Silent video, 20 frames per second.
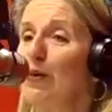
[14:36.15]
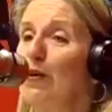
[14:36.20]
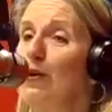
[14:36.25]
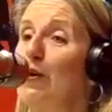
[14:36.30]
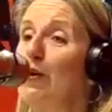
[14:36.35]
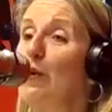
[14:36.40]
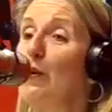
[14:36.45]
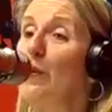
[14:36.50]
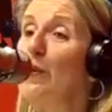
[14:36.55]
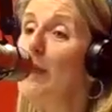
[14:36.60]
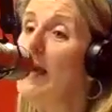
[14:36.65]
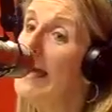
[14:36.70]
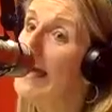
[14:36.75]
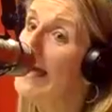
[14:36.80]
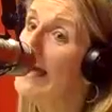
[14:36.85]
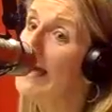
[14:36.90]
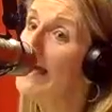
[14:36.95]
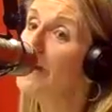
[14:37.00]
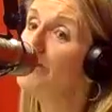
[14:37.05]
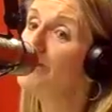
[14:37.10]
new
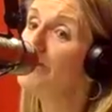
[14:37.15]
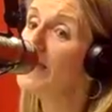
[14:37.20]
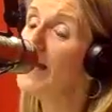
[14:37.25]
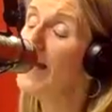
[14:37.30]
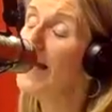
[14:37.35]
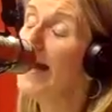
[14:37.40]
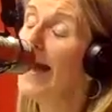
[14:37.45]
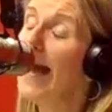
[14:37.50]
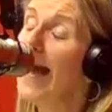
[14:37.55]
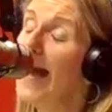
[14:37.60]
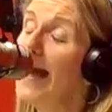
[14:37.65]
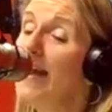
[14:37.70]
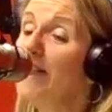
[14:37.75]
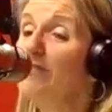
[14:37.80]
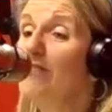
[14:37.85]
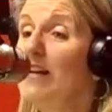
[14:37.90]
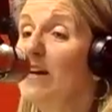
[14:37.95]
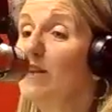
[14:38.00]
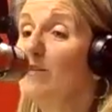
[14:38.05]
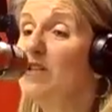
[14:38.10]
me, and I
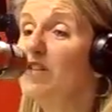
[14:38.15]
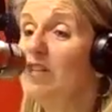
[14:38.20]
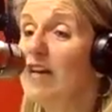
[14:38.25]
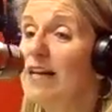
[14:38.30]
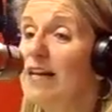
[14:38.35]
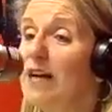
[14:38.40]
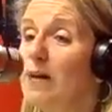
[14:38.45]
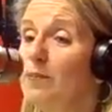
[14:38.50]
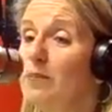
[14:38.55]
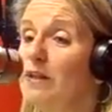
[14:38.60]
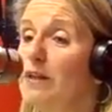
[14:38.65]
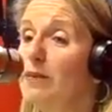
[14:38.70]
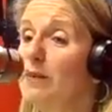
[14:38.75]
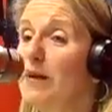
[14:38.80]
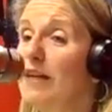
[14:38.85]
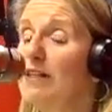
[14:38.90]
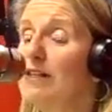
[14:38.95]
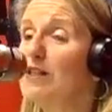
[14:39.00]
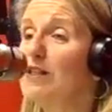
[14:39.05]
figured I would shake it up a little bit.